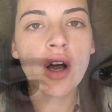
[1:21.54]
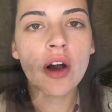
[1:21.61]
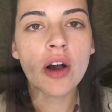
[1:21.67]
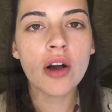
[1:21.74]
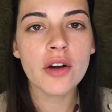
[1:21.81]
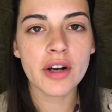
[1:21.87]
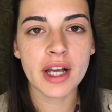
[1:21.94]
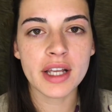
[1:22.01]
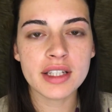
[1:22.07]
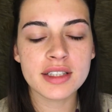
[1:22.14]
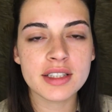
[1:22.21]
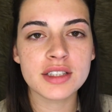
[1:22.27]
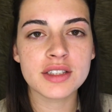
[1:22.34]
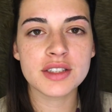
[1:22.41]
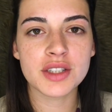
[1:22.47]
Alright,
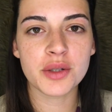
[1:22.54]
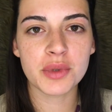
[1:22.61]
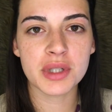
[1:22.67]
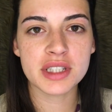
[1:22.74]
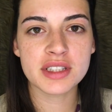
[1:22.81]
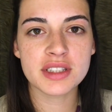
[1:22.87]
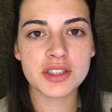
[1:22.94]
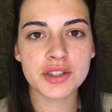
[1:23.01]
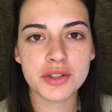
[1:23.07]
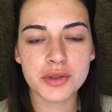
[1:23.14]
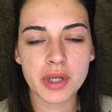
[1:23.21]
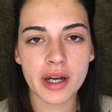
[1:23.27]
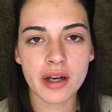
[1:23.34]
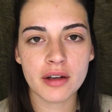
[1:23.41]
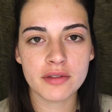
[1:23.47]
so once you
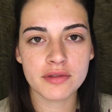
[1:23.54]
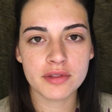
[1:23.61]
have